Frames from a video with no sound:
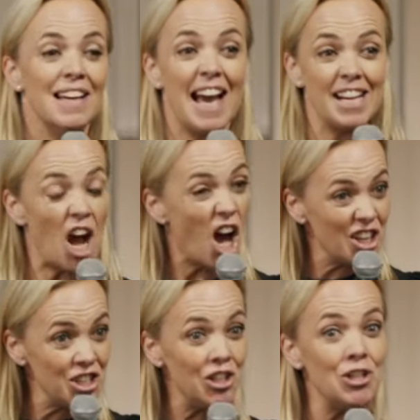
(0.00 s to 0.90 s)
And
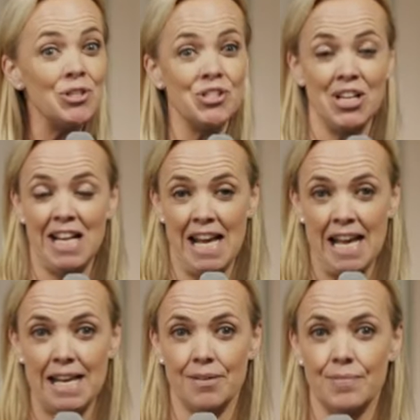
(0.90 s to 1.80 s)

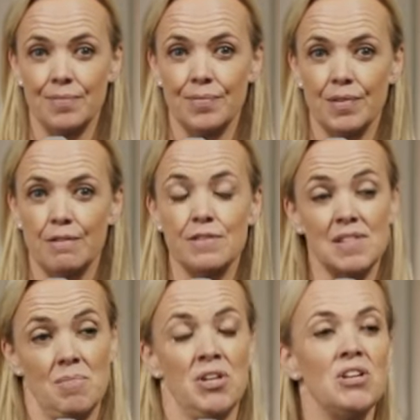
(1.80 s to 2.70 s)
unusually for
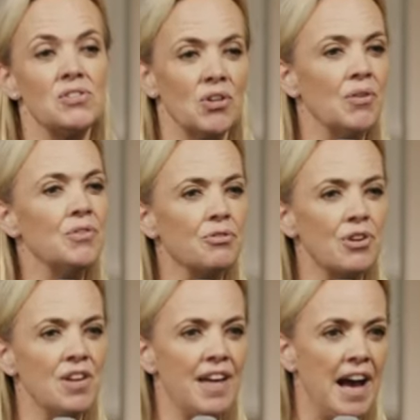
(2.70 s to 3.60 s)
someone who's gone
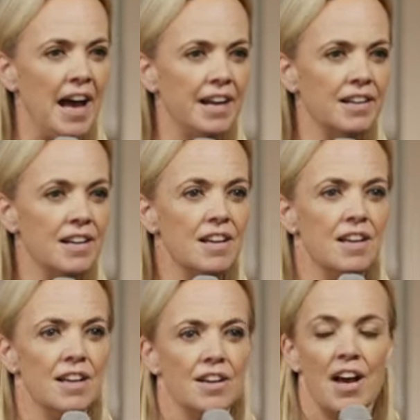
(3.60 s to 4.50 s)
through that,
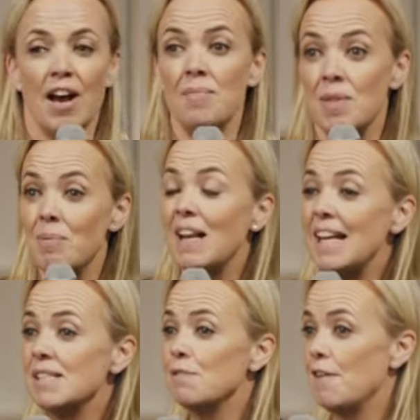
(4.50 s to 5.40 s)
the
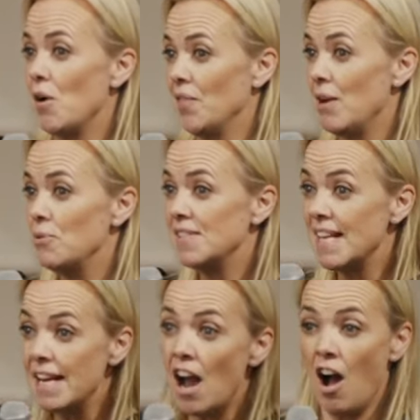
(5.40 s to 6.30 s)
police felt there was
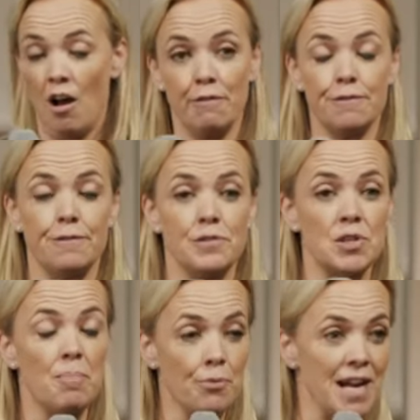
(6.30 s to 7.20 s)
enough
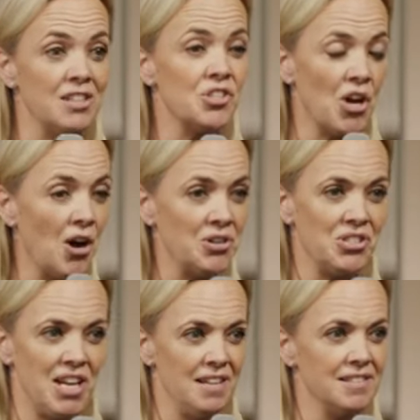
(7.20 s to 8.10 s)
to bring
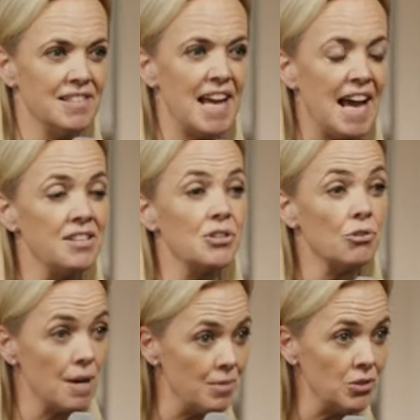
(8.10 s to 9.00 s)
charges and a
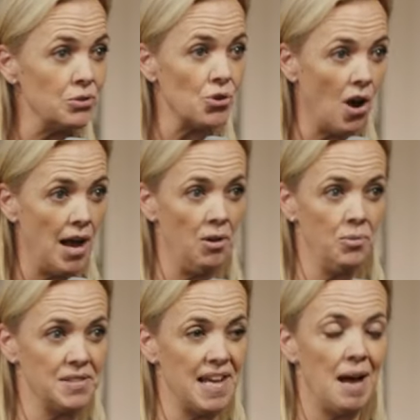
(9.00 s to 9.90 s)
criminal trial
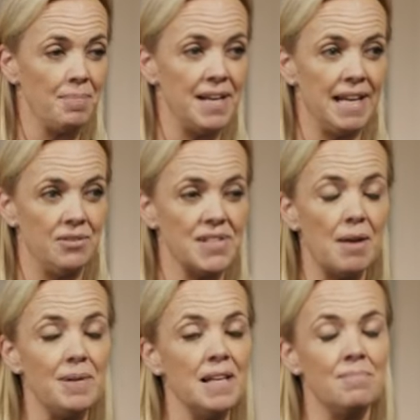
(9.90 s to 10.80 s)
was happening. It was
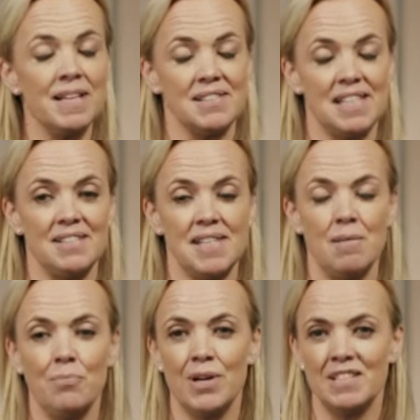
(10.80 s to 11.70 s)
happening in a big city
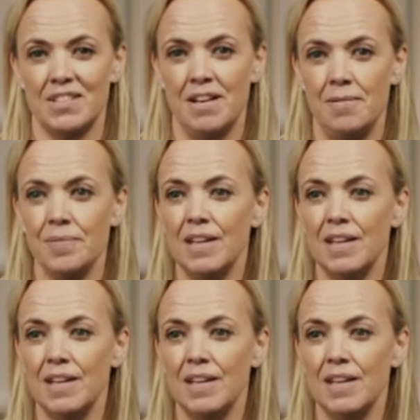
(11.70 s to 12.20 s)
in Britain.